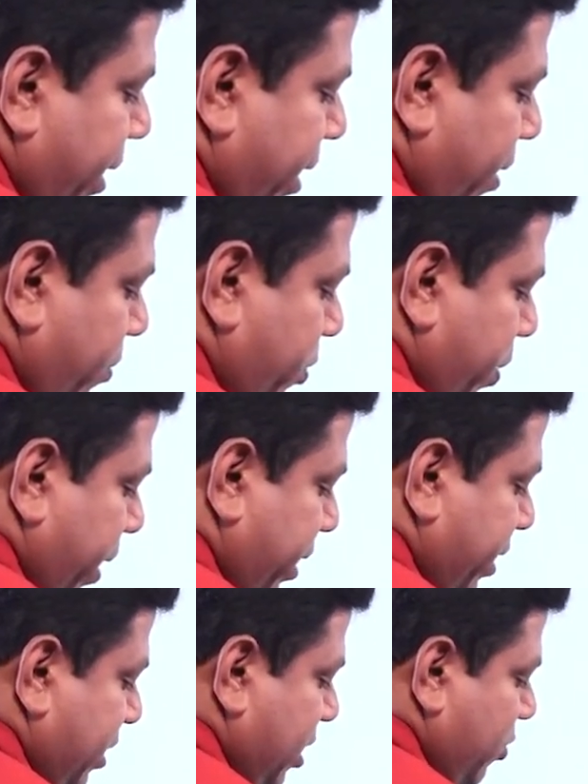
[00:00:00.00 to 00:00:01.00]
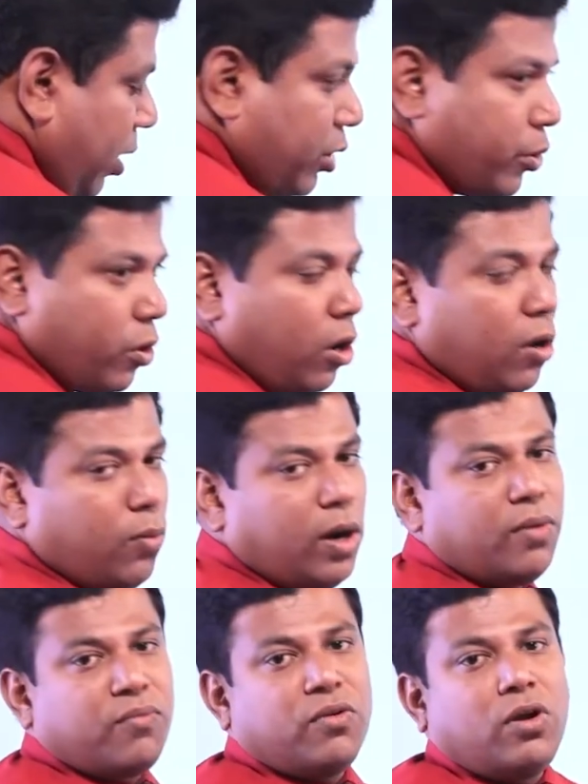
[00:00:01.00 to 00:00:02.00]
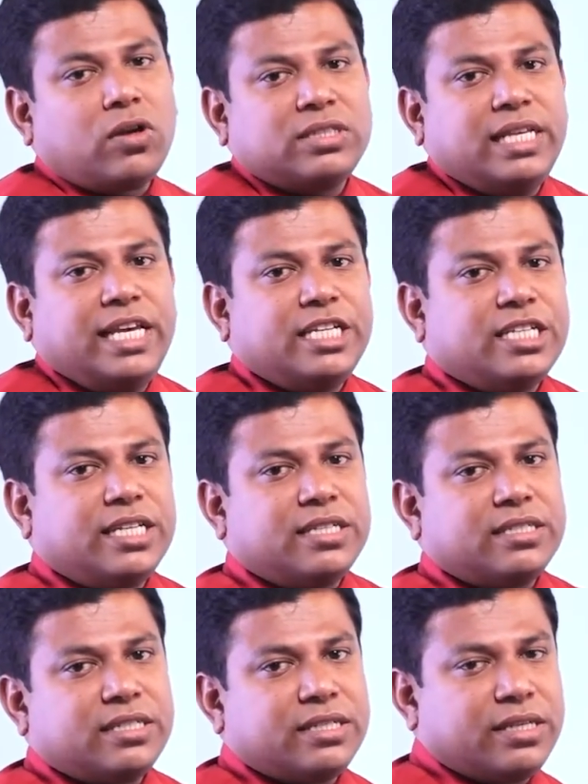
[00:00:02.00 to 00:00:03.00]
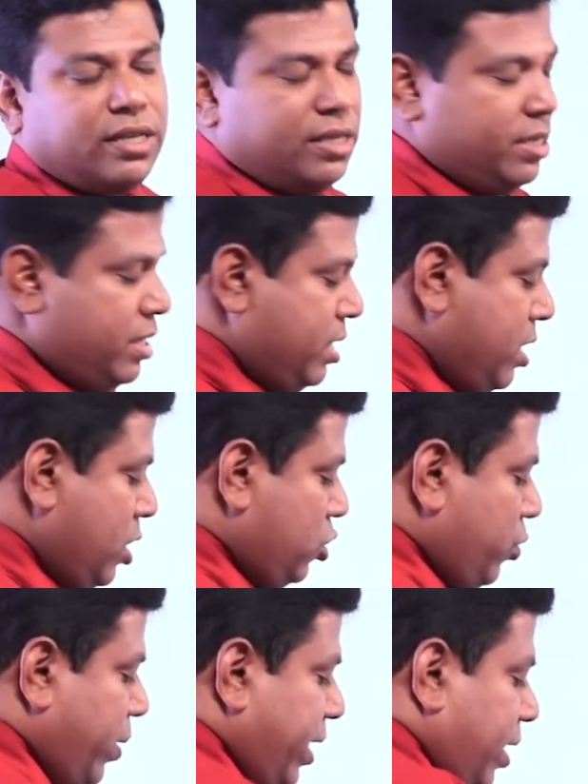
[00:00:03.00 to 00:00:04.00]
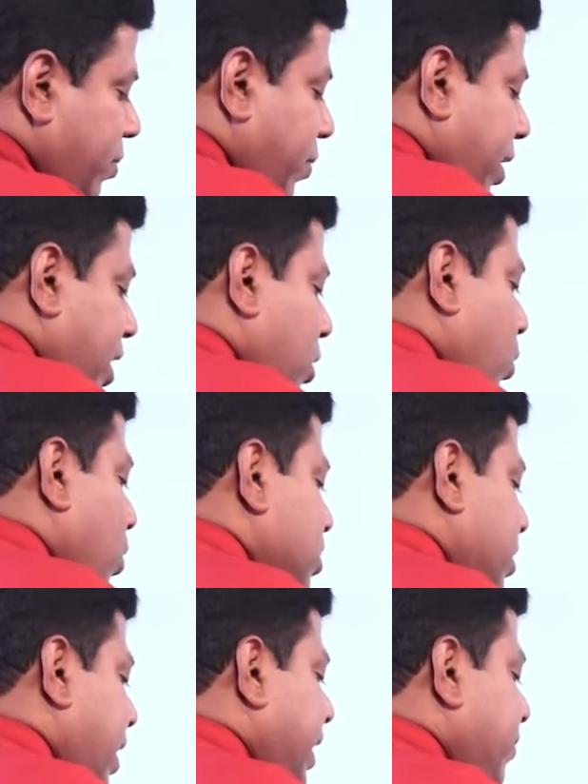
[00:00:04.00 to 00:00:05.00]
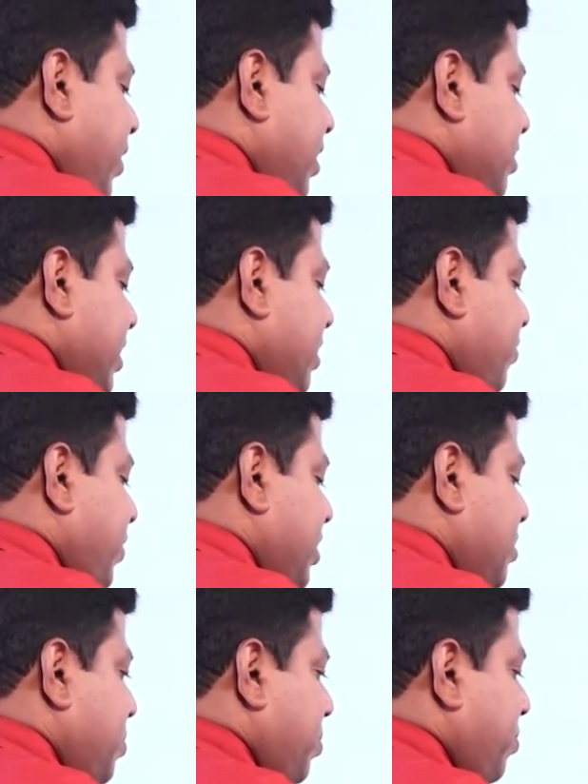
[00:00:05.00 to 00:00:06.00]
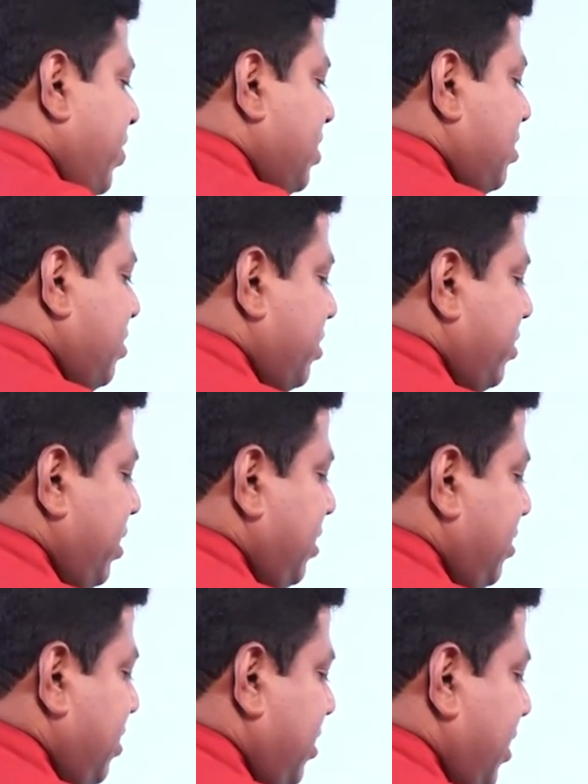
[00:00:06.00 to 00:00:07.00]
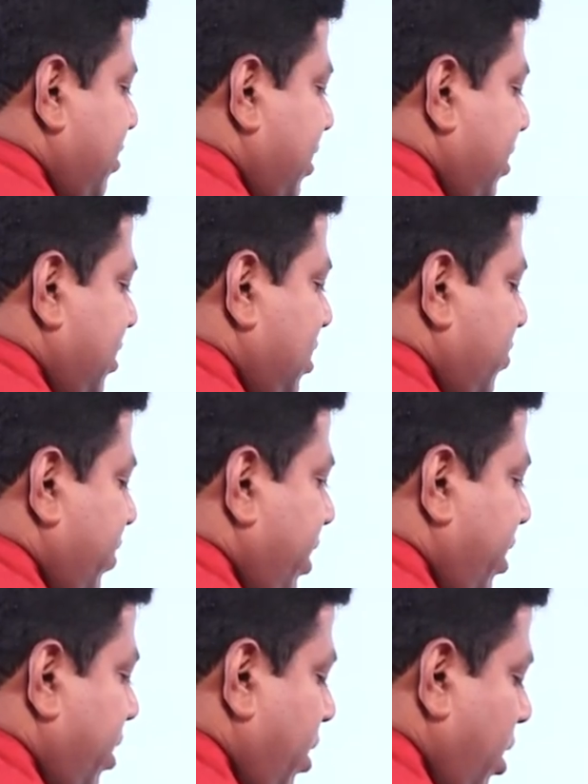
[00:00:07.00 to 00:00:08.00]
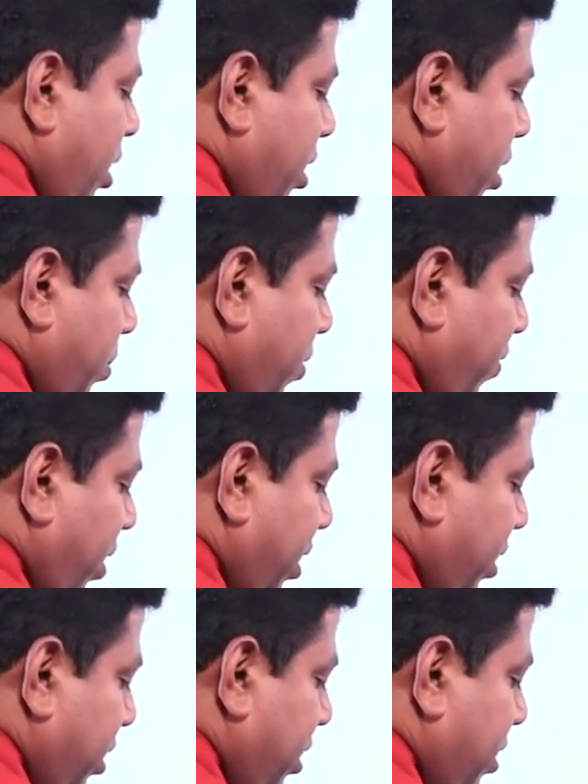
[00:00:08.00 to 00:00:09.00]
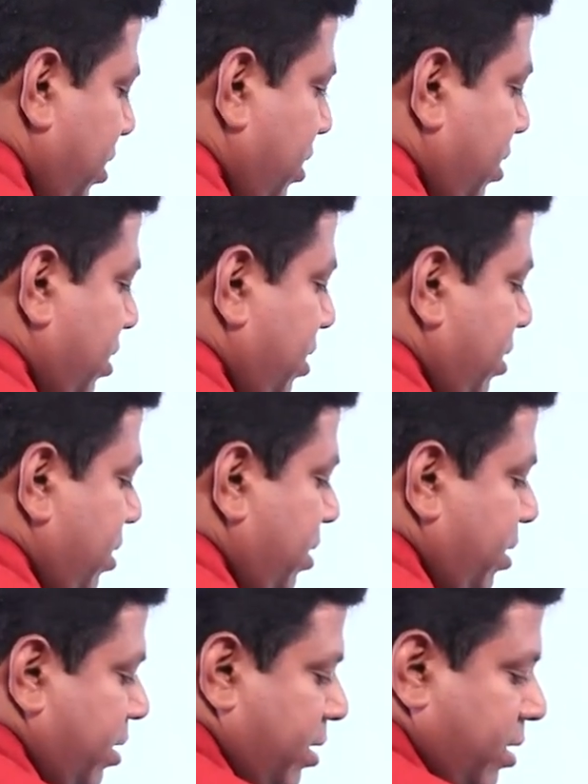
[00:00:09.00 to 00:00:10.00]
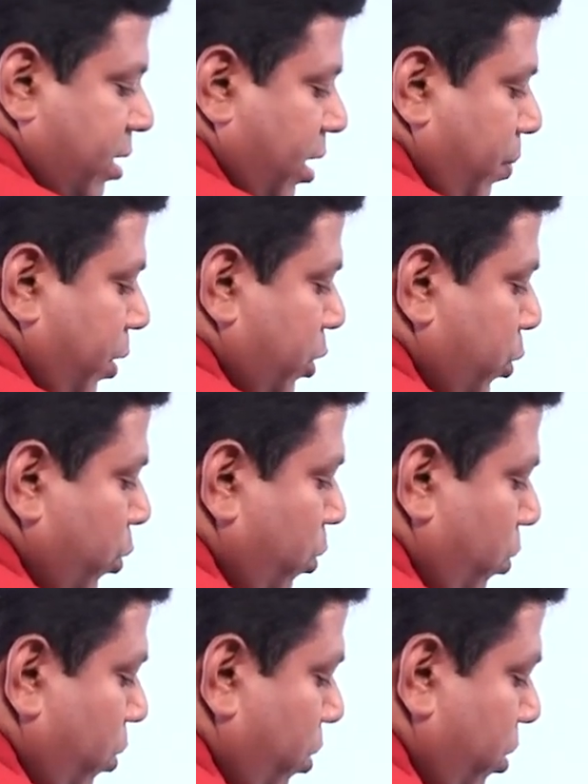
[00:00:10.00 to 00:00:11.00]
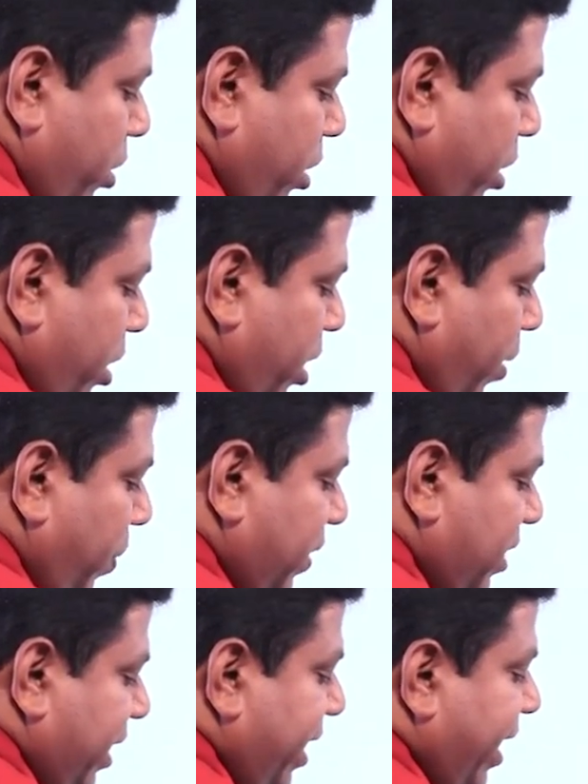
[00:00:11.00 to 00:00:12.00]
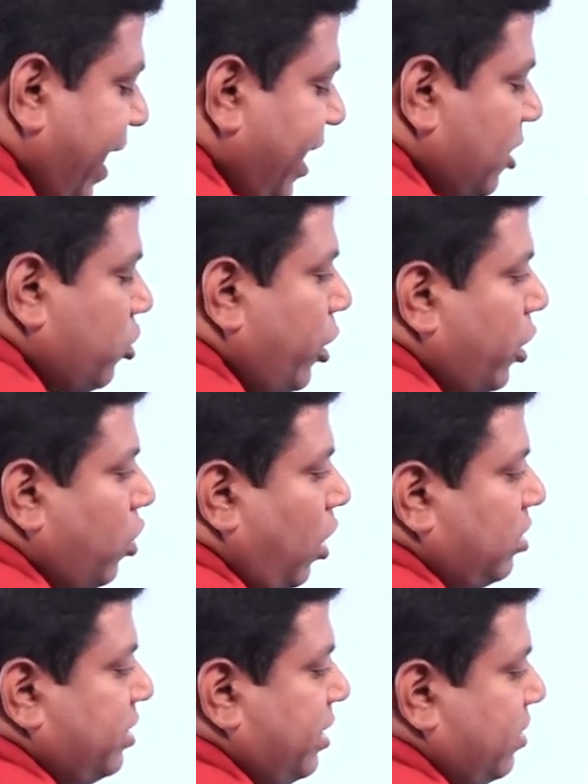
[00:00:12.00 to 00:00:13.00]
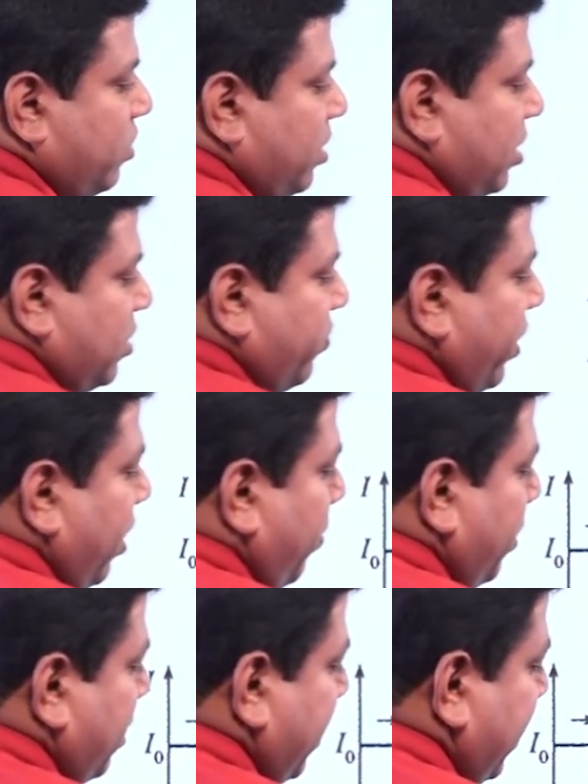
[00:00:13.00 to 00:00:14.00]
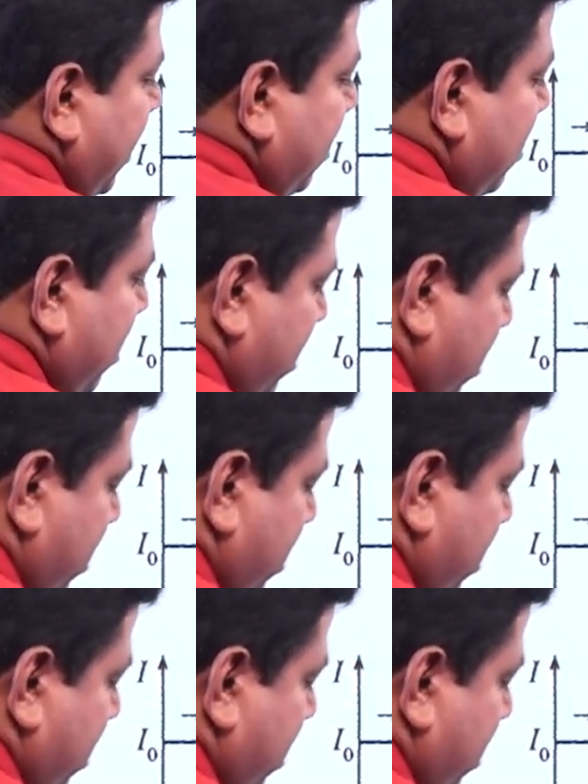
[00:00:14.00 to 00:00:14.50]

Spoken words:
and comes back. This is what you call one full oscillation is. So, when it goes rightwards, it first let us say this is where number 1, number 2, number 3 again is going to cross it. So, this is where number 3 is